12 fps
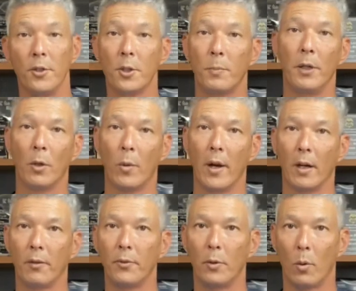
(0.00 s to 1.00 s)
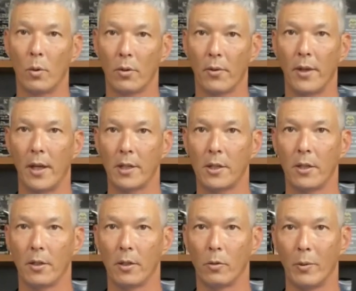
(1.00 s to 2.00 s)
just be aware if you order the
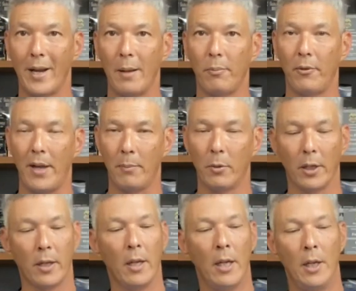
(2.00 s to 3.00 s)
exterior wrap fabric,